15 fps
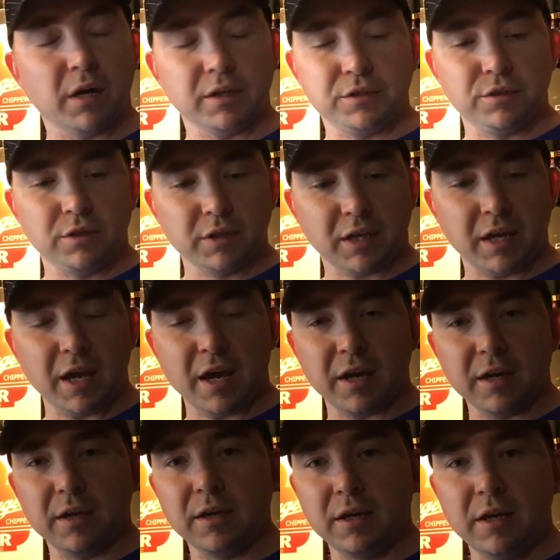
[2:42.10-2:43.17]
to the
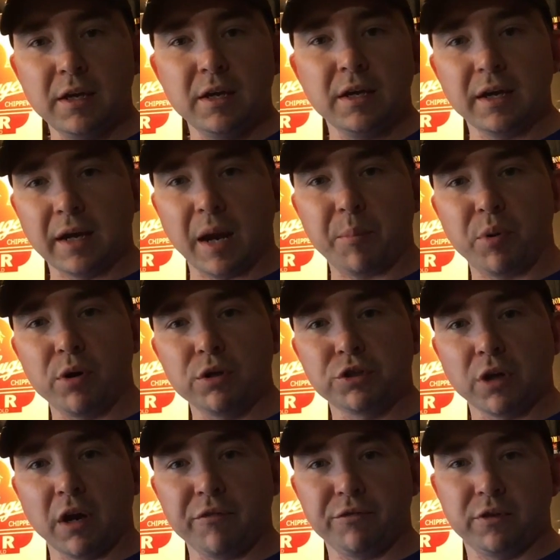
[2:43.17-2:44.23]
keg, and I purge
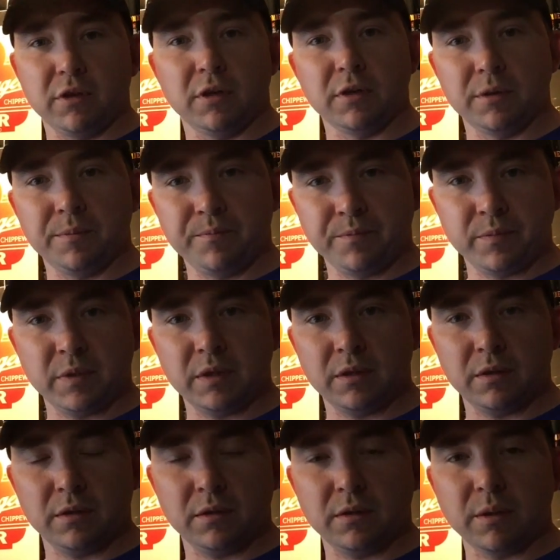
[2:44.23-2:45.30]
off the
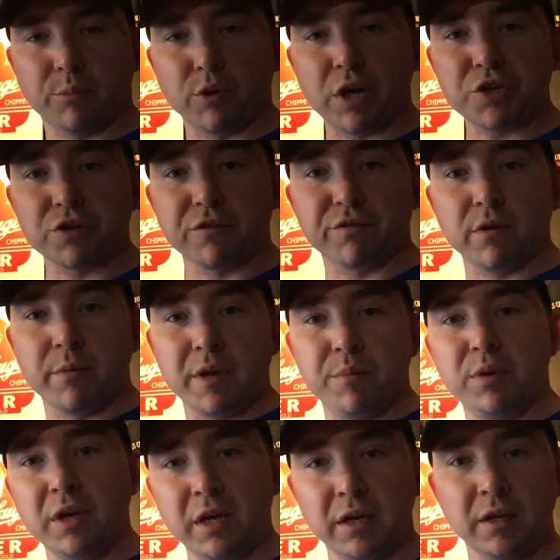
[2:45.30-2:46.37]
pressure from it
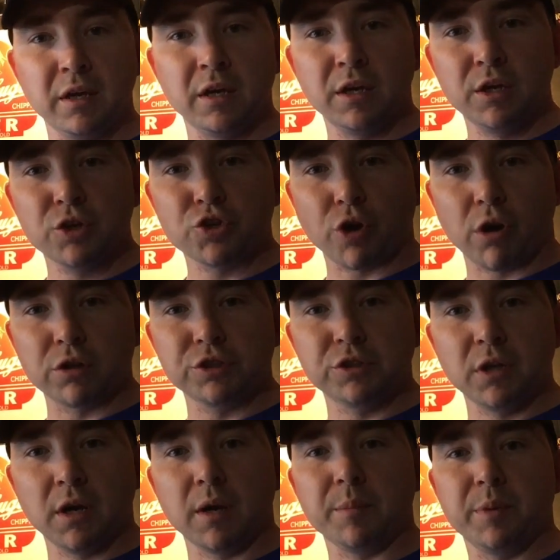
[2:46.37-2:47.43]
being charged
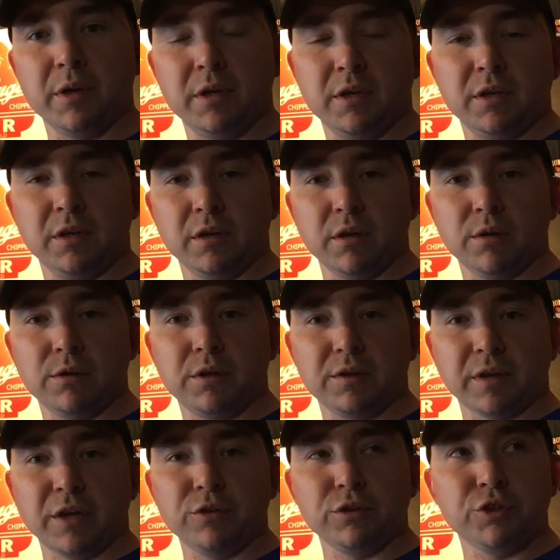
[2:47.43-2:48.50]
up, you know, because
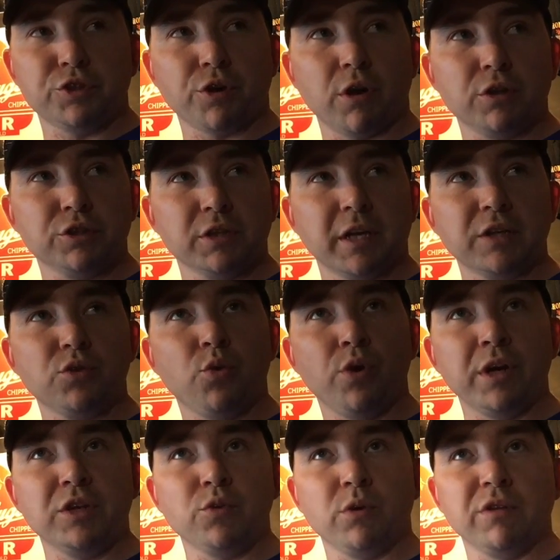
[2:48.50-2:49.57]
I usually charge it like
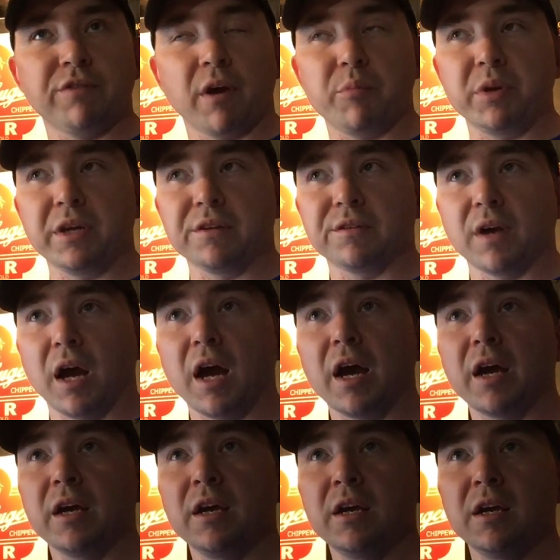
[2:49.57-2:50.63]
20-25
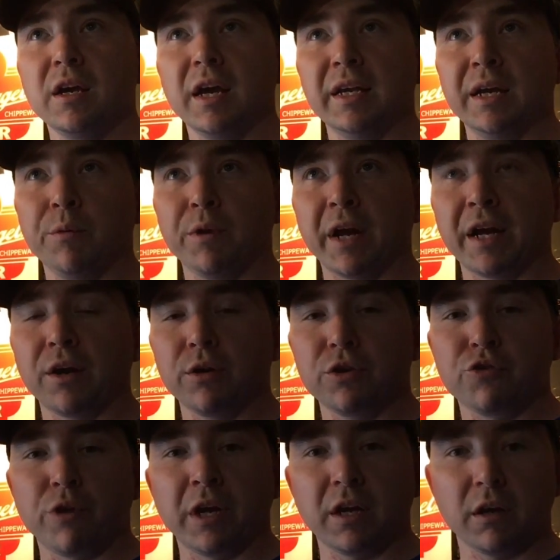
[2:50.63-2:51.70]
psi, and then when I go to
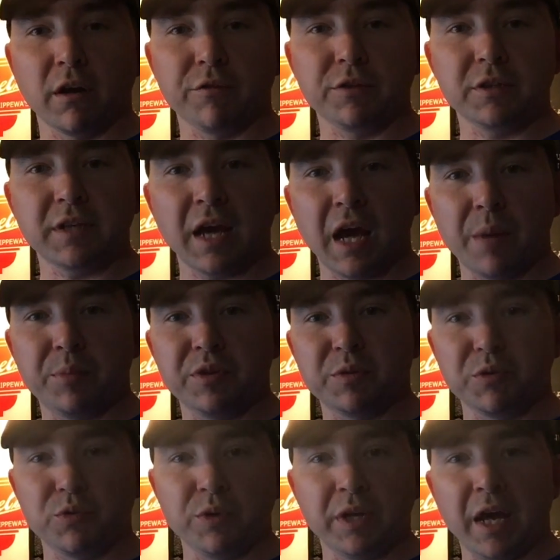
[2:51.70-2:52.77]
drink it off the tap, it's
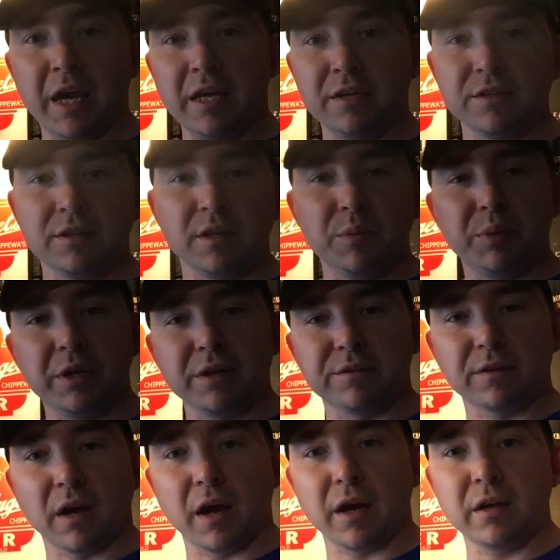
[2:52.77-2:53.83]
between 8 and 10
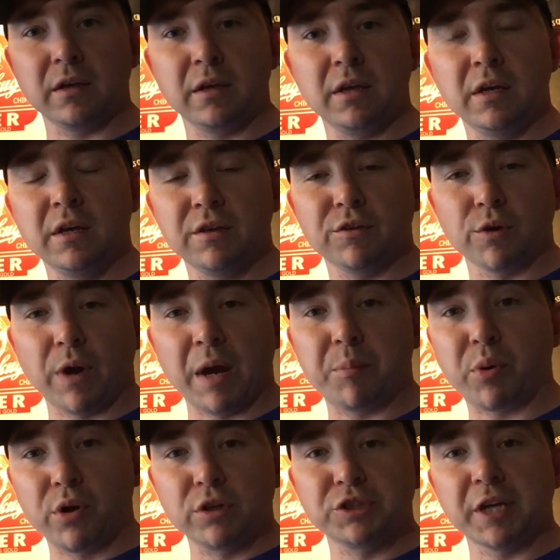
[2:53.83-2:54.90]
psi. So I
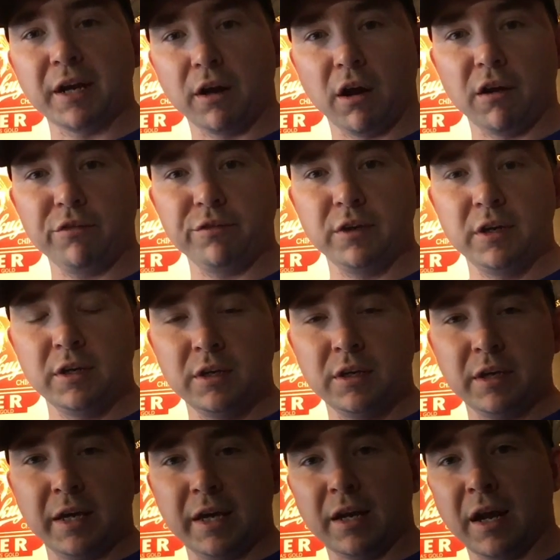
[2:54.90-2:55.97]
purge that off,
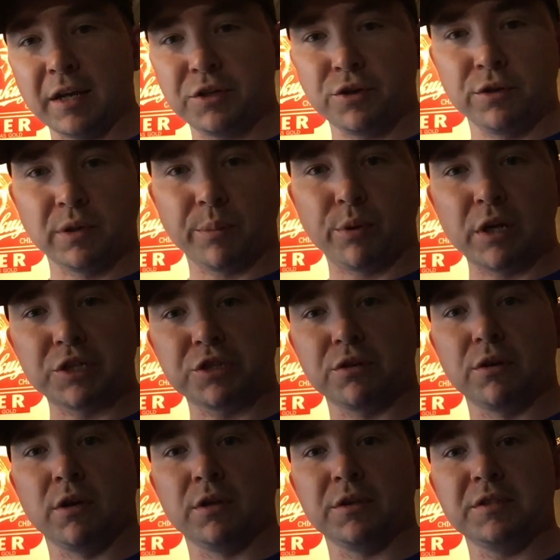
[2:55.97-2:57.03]
and I turn the pressure
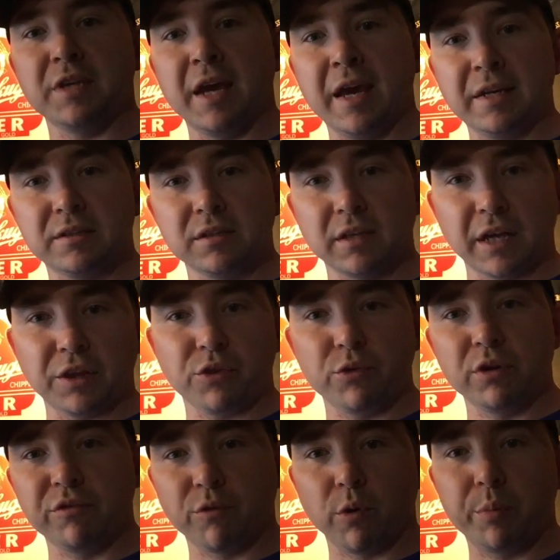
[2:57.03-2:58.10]
on the tank to like 3
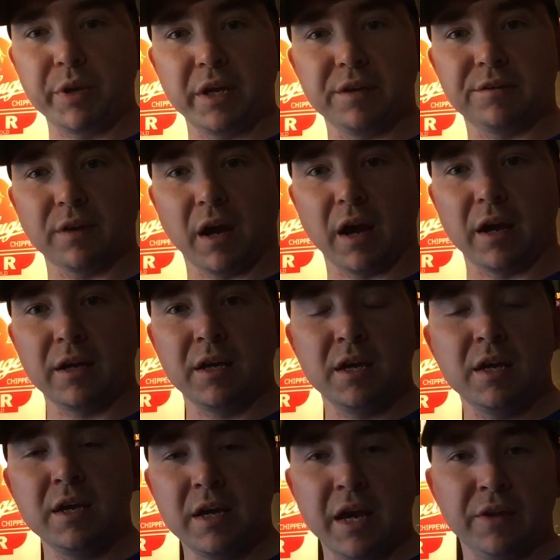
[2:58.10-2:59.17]
to 4 psi,
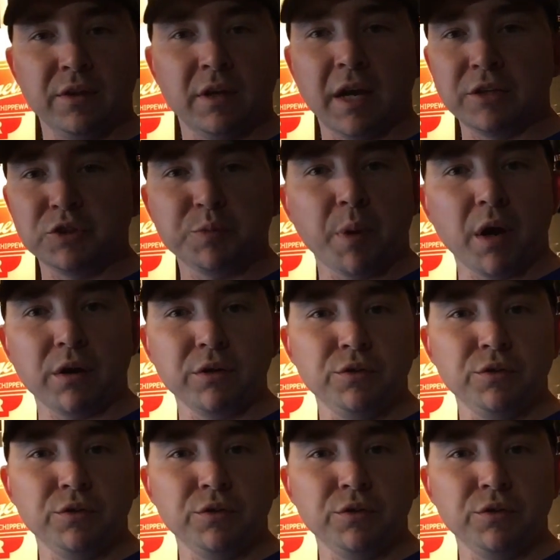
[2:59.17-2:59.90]
and then I just bottle